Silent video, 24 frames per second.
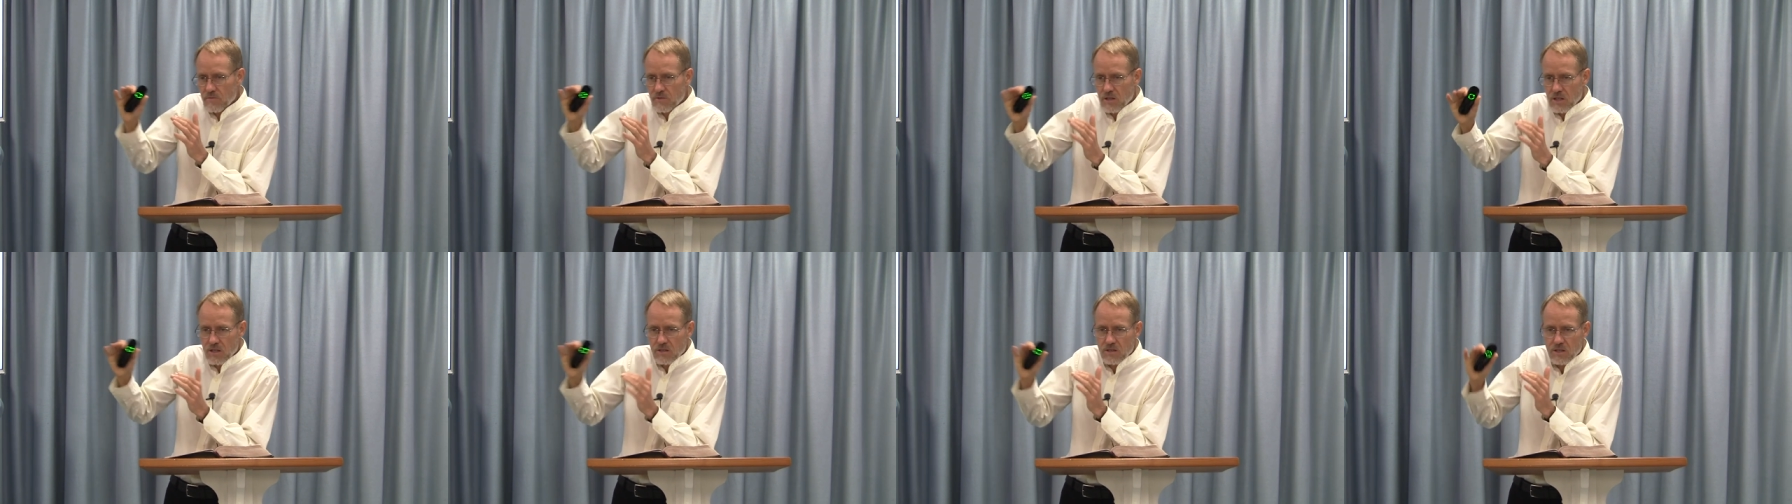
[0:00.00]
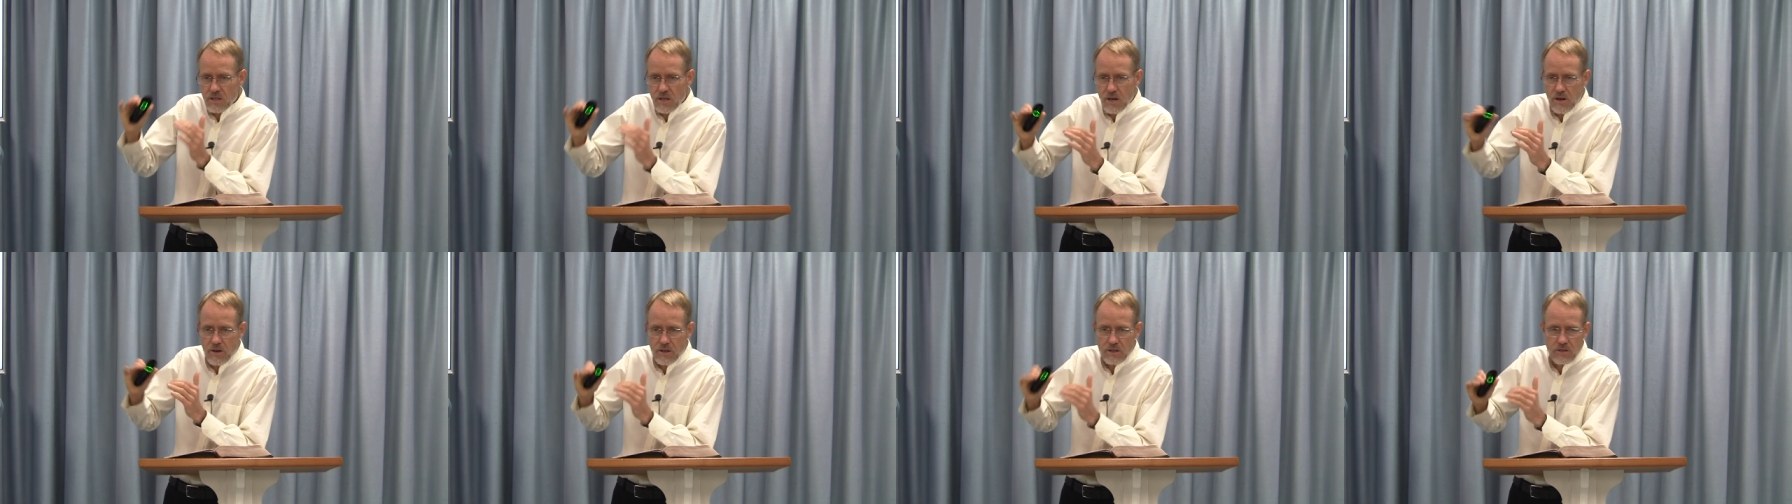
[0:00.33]
these
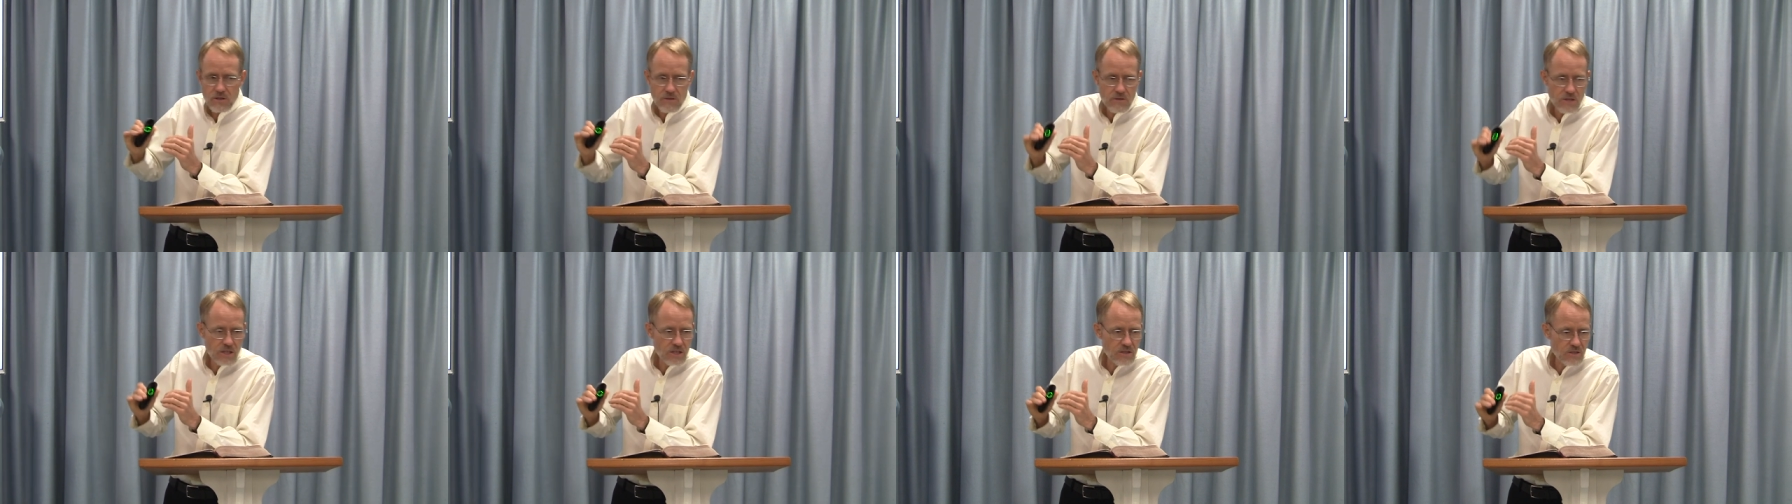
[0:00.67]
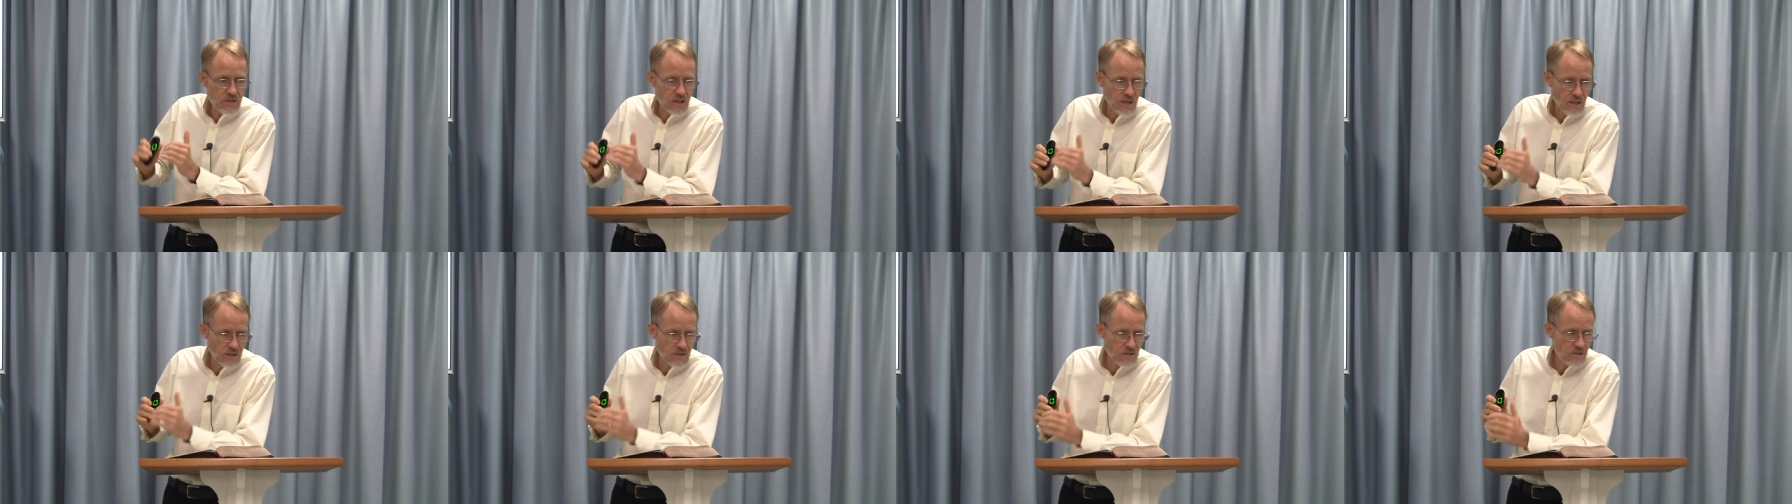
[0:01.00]

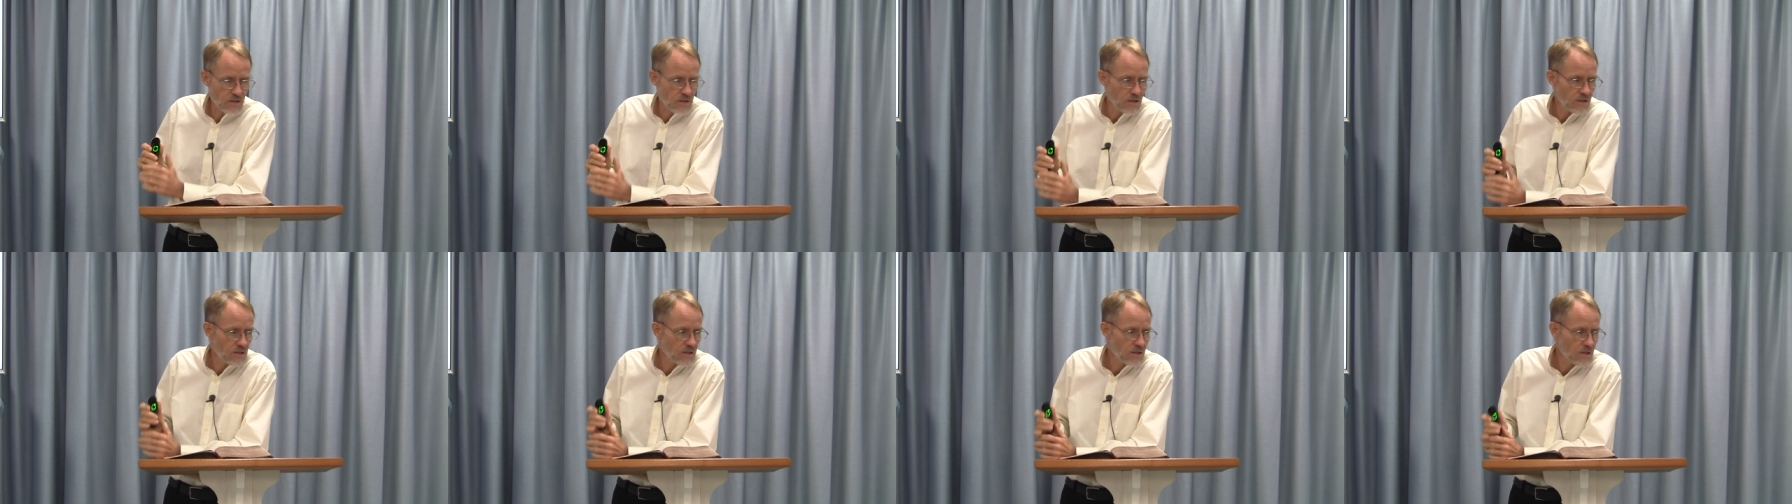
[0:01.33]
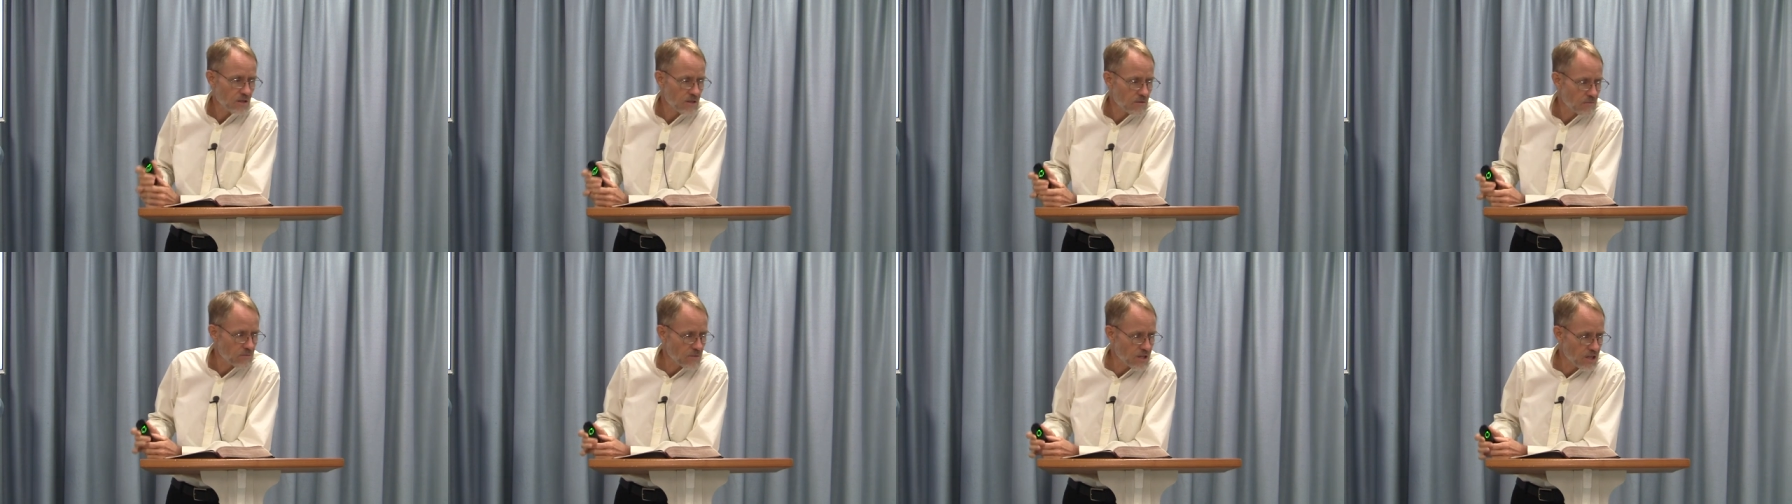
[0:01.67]
characteristics
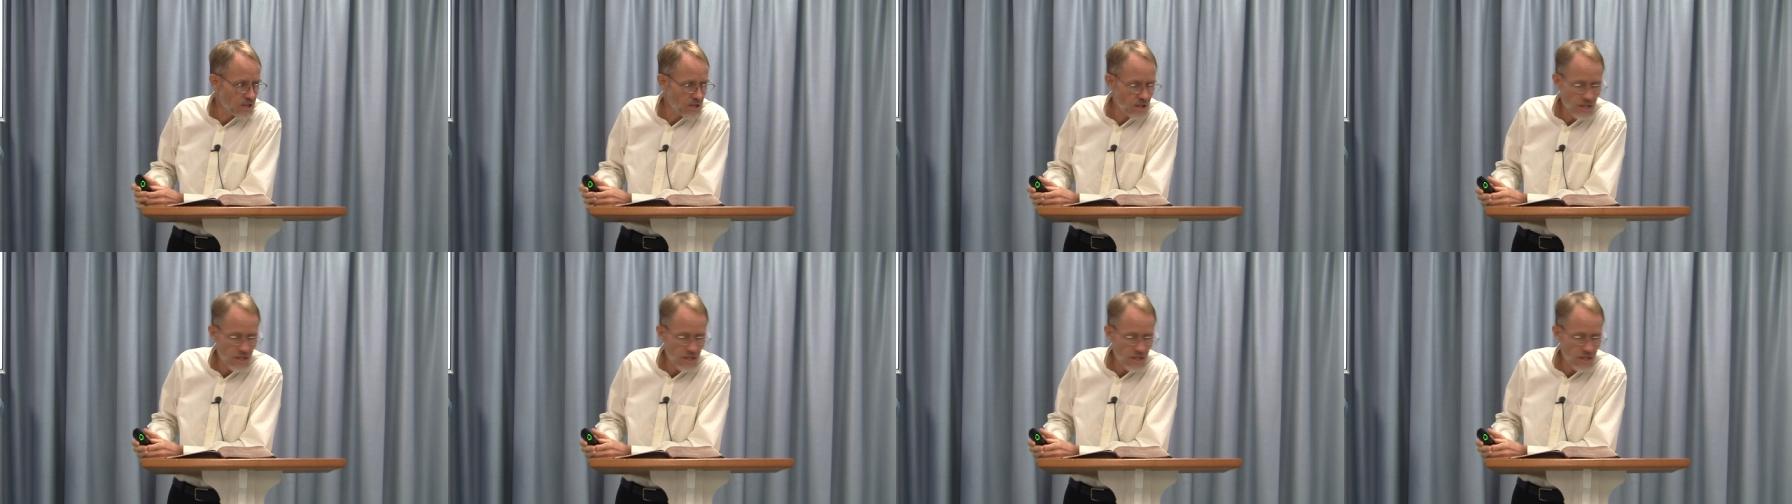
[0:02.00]
being